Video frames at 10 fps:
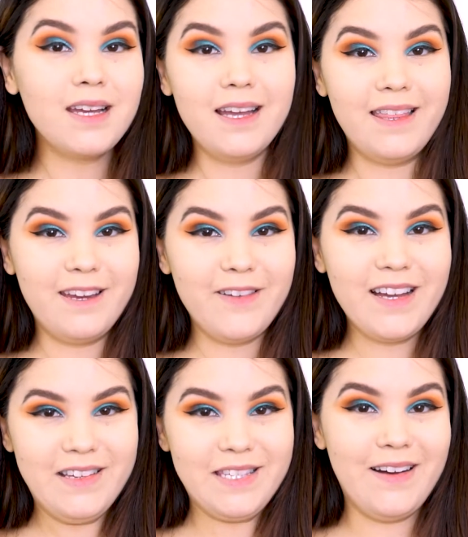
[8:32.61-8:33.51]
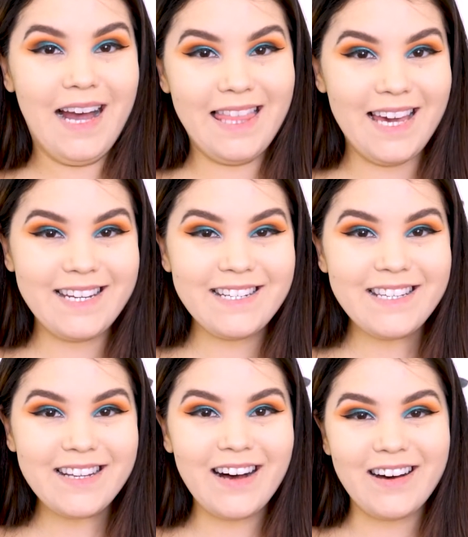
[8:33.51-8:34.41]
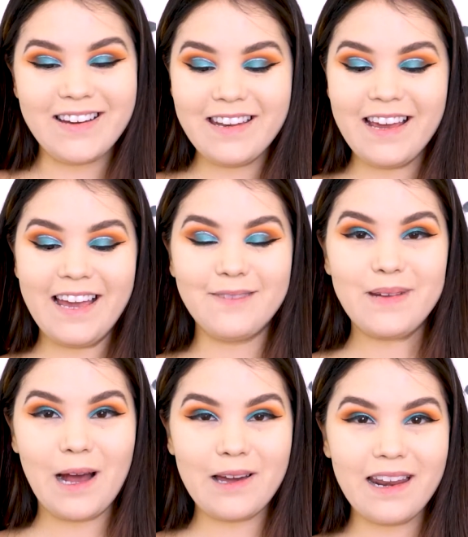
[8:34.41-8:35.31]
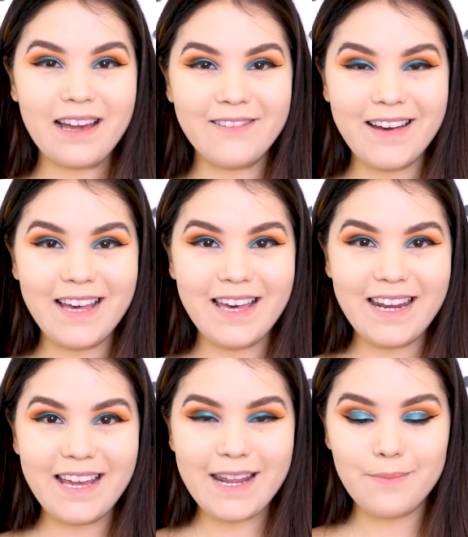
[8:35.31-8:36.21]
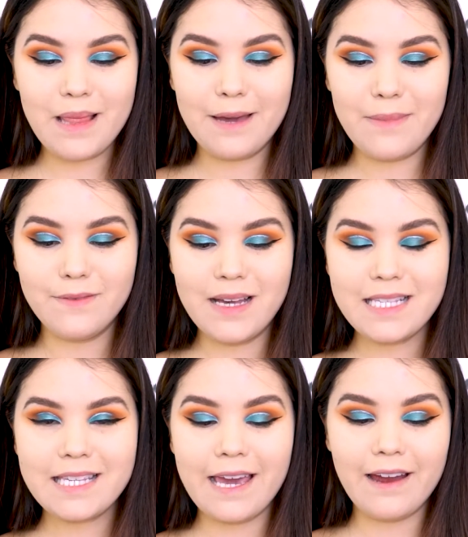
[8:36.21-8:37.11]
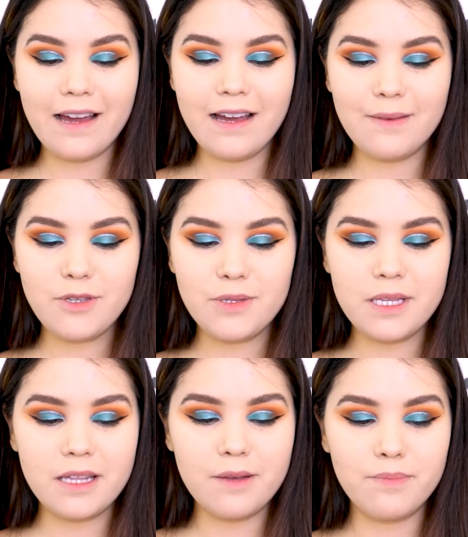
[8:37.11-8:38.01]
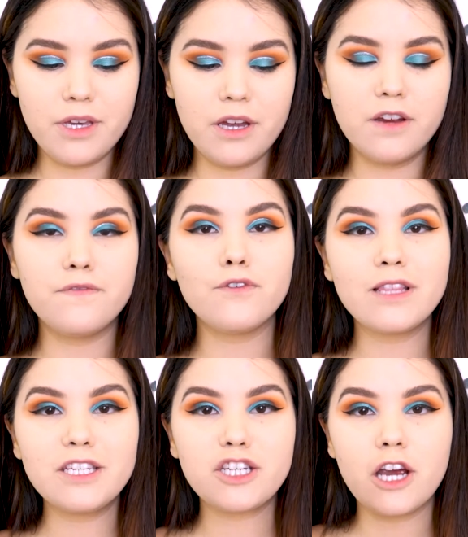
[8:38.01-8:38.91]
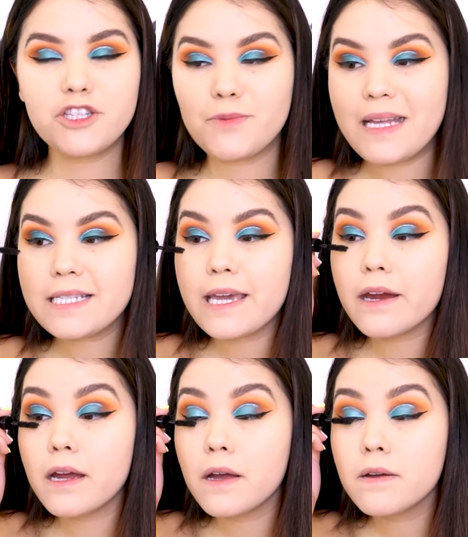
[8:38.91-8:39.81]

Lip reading: And there we go. So eyeliner is on. I am now going to go ahead and apply my mascara. I'm using the Pure Fully Charged Mascara.